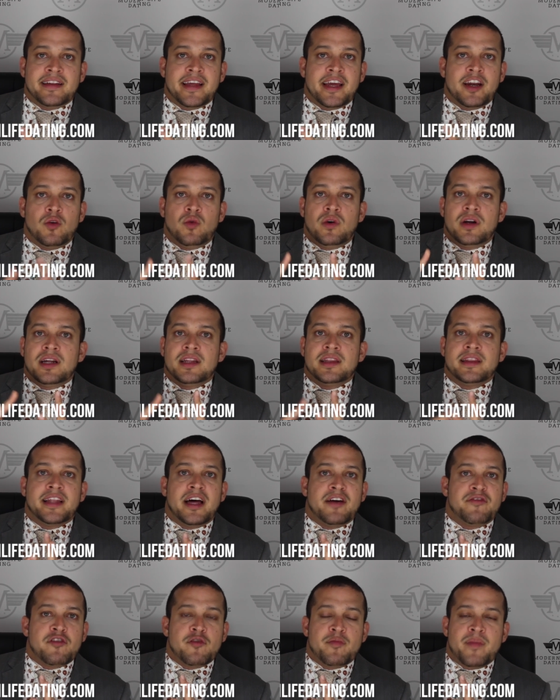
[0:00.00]
They don't want to
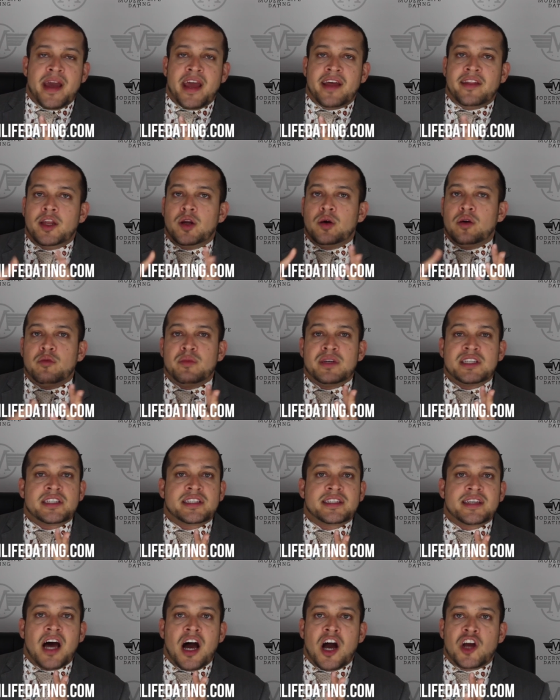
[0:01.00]
love a man. They don't want to
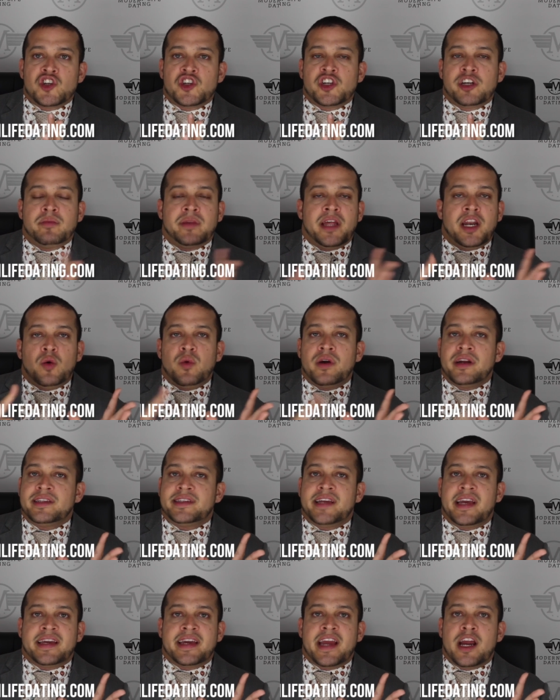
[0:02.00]
massage him. They don't want to
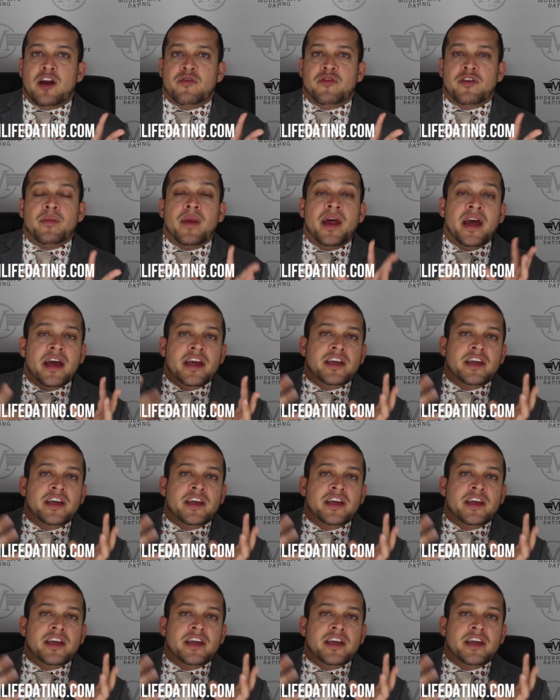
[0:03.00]
take care of him.